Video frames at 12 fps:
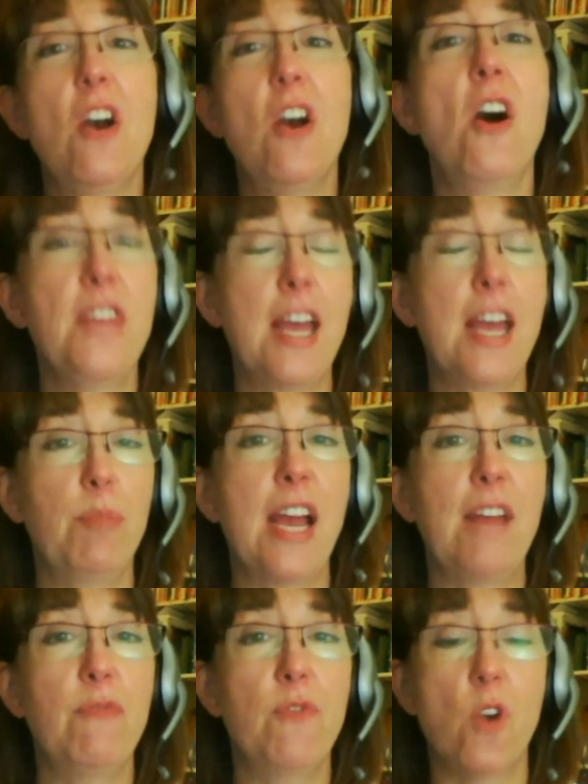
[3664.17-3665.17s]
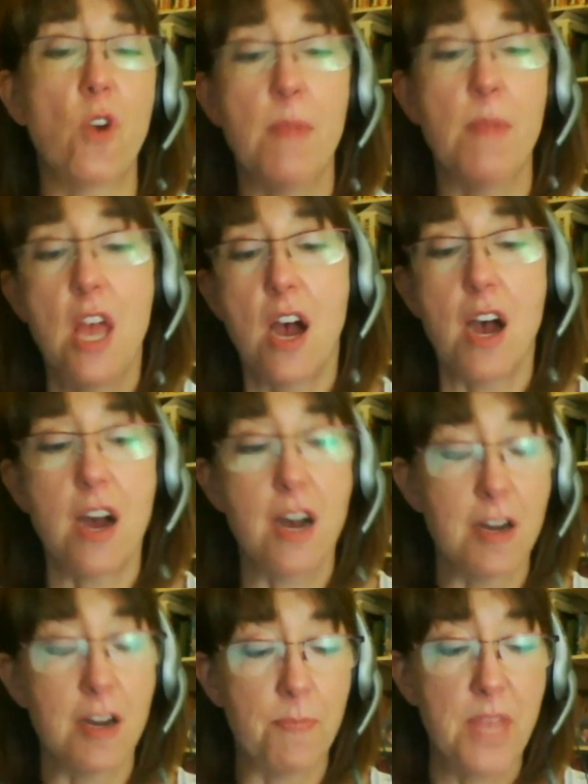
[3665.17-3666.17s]
on that platform.
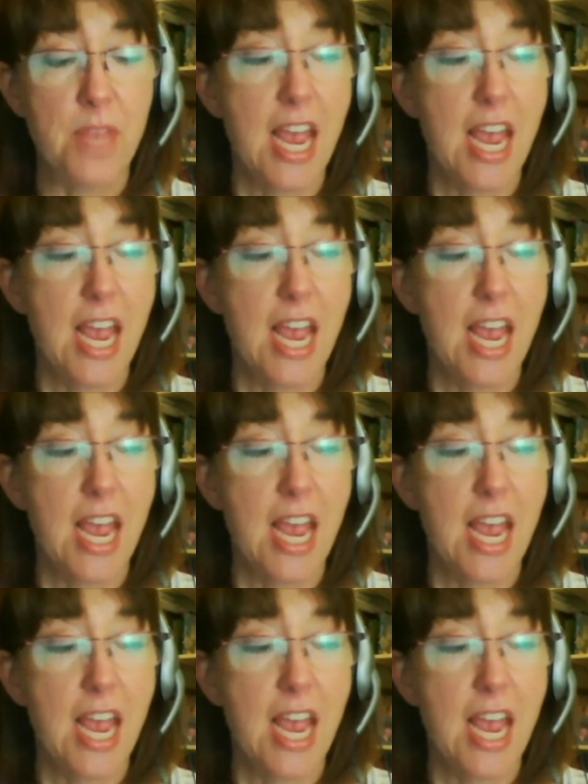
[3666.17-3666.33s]
Um,